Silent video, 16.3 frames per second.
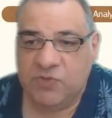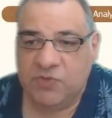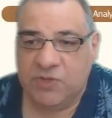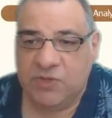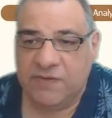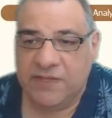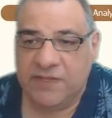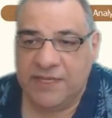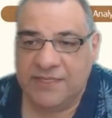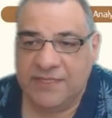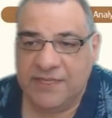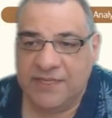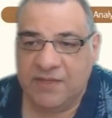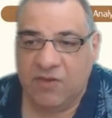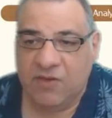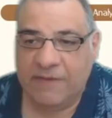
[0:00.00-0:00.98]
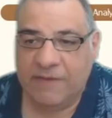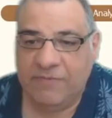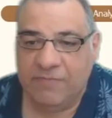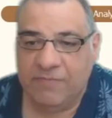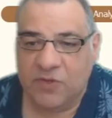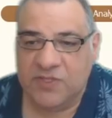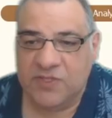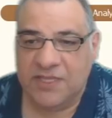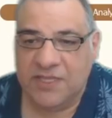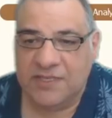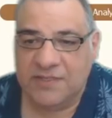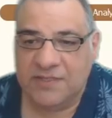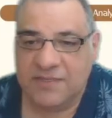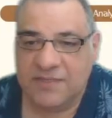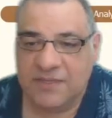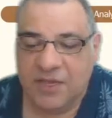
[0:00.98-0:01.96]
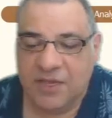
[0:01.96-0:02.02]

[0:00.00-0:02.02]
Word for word: one of the leading hypermodernists,